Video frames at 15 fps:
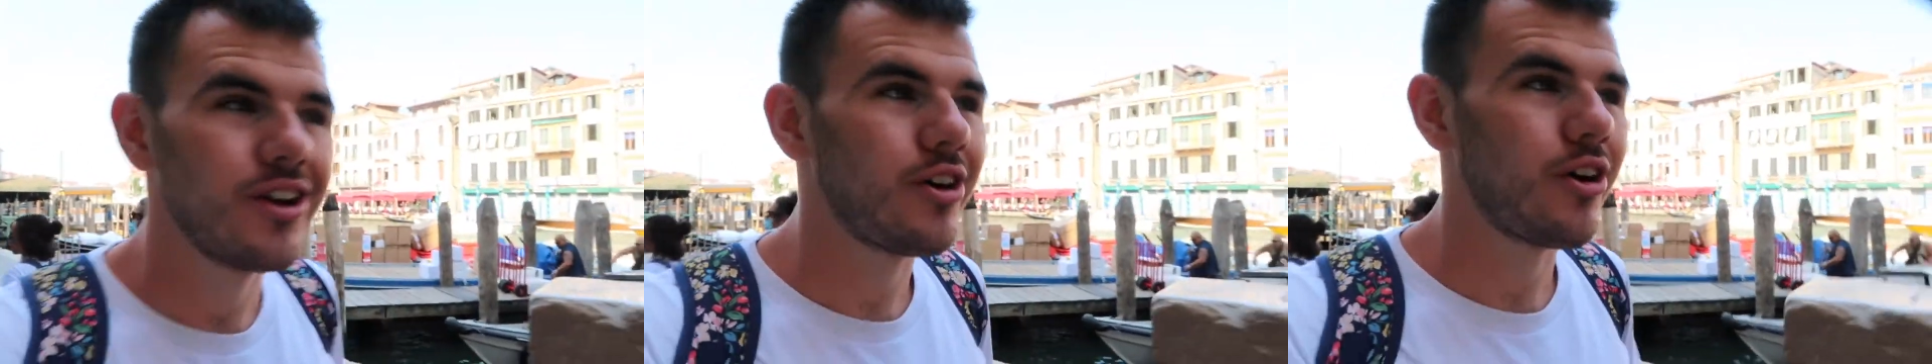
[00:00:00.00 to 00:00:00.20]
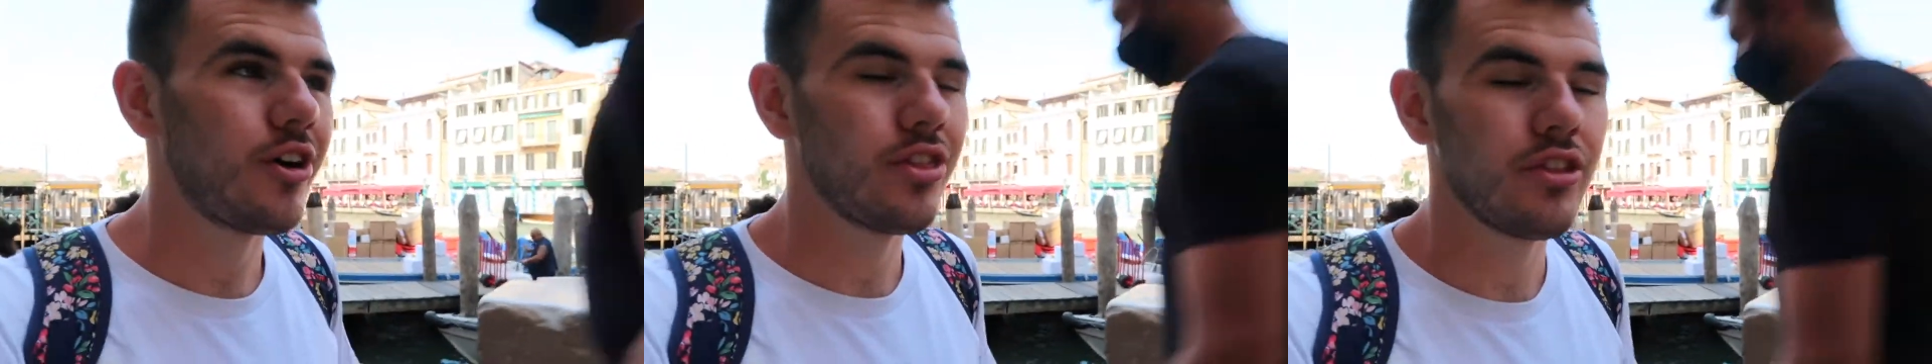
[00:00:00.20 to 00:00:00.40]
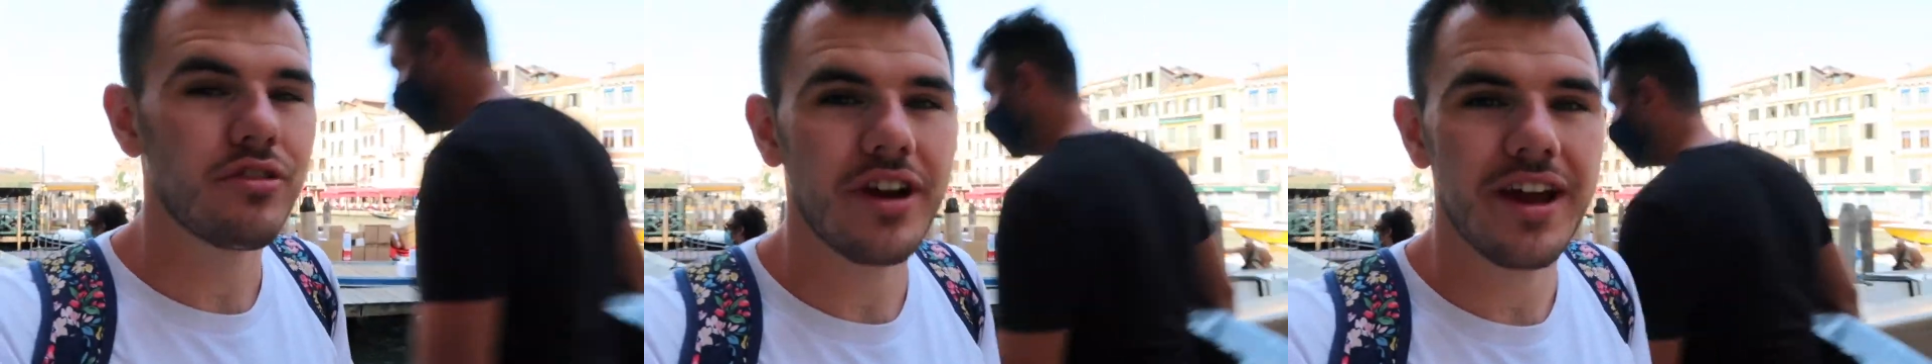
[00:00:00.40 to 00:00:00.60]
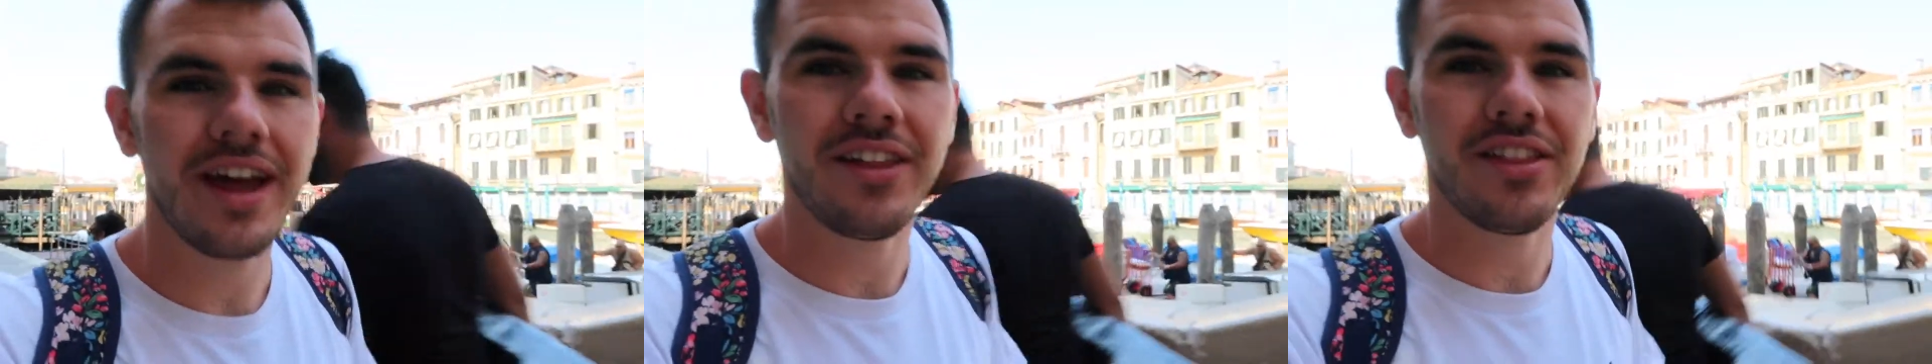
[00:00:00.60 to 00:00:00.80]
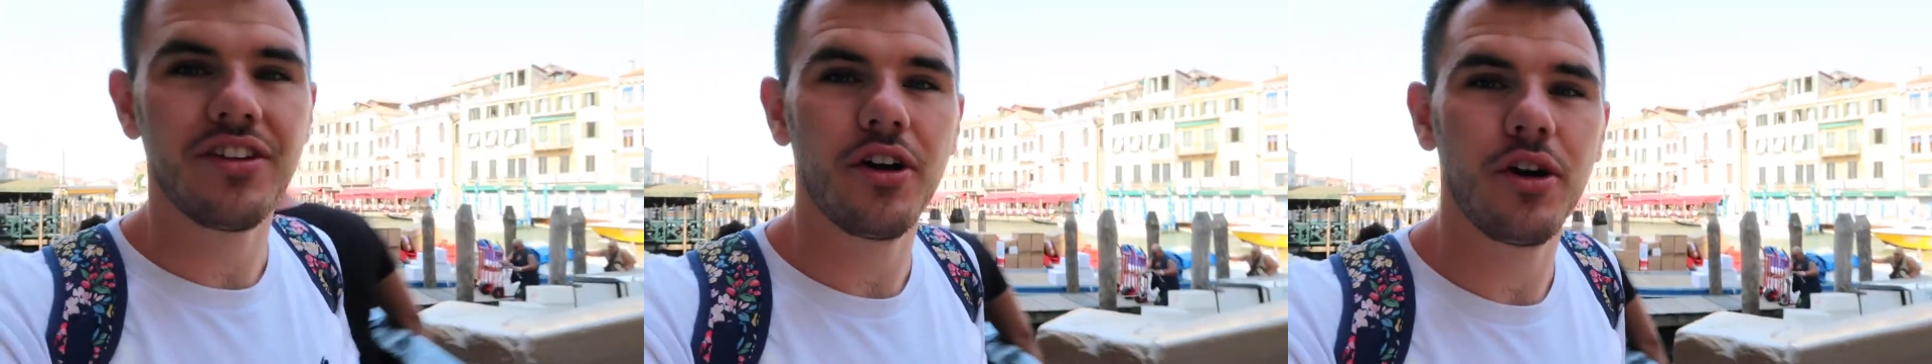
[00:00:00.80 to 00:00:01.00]
on the
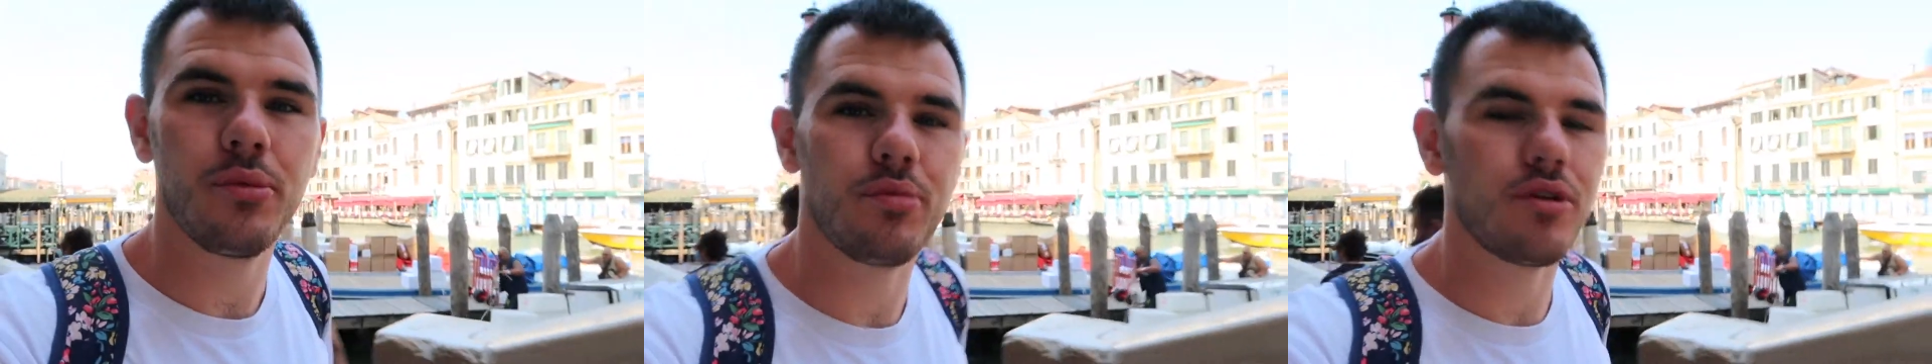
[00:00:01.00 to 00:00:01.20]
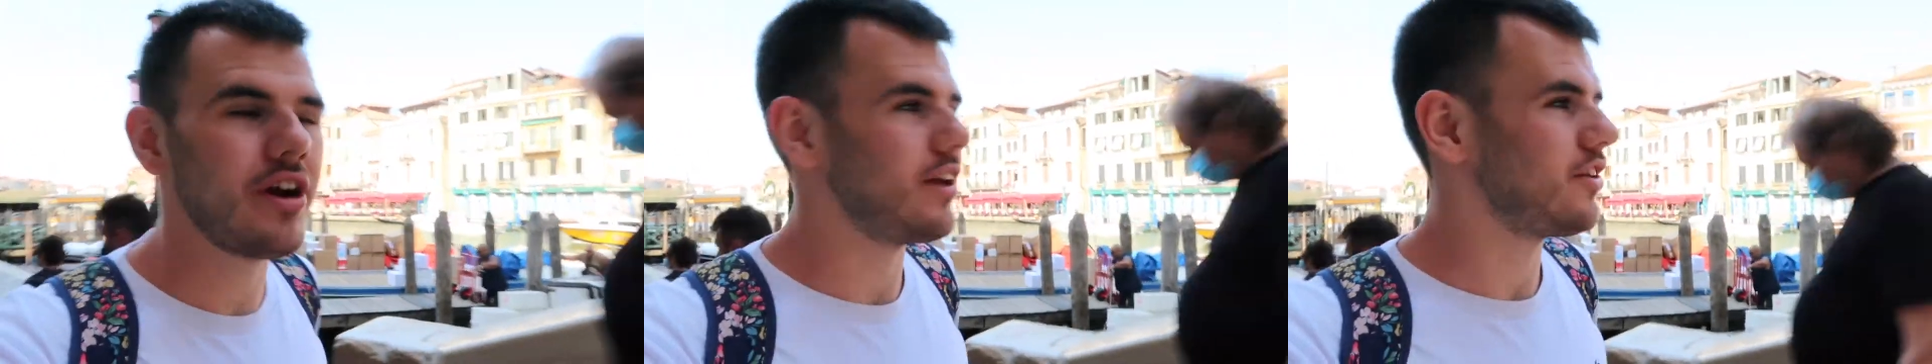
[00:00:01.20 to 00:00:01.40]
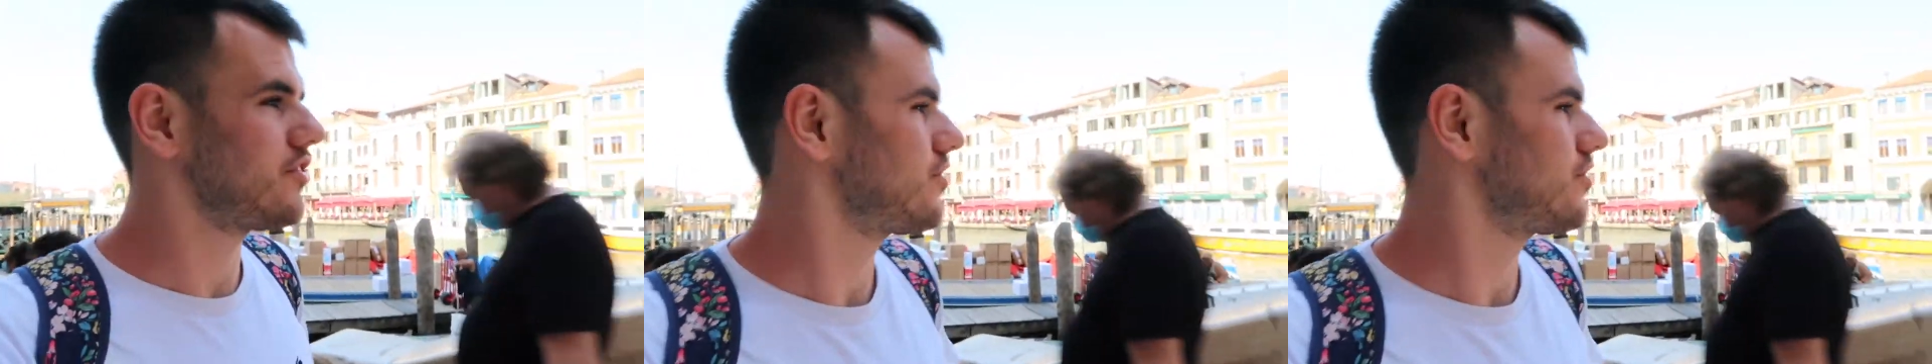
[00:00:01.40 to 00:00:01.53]
Rialto Bridge,